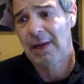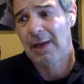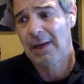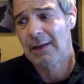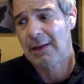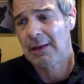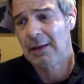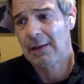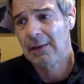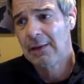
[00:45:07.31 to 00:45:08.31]
And
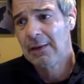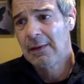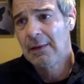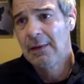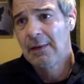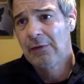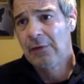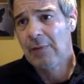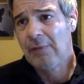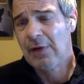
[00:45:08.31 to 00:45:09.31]
uh,
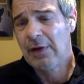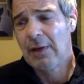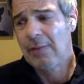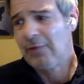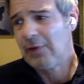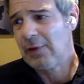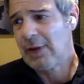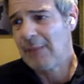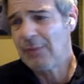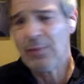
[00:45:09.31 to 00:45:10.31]
so I'm very I'm very
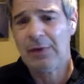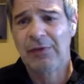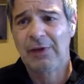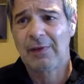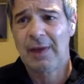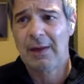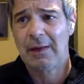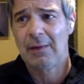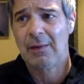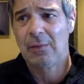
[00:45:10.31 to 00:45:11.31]
optimistic that
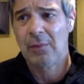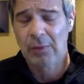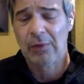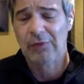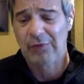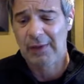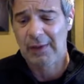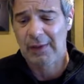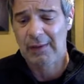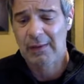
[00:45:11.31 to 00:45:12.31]
we will
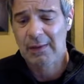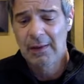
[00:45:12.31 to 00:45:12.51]
see